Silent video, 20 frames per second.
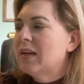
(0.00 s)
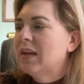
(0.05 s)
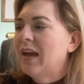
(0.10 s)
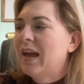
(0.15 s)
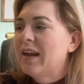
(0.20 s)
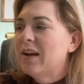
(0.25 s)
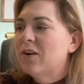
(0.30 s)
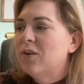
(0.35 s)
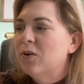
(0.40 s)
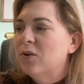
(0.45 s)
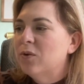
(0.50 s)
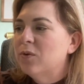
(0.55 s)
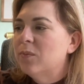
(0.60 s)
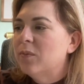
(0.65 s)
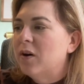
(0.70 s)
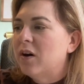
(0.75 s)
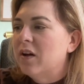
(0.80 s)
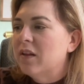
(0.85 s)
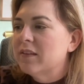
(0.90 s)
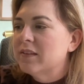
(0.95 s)
at home
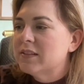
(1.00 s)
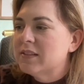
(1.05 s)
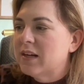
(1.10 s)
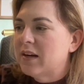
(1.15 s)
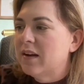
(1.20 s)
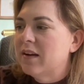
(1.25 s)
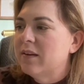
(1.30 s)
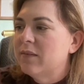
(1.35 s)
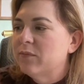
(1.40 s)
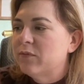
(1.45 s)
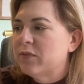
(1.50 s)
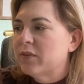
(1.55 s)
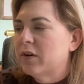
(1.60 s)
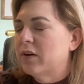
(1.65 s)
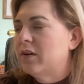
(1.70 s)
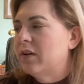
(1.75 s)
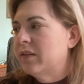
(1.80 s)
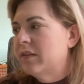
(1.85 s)
all the time for all the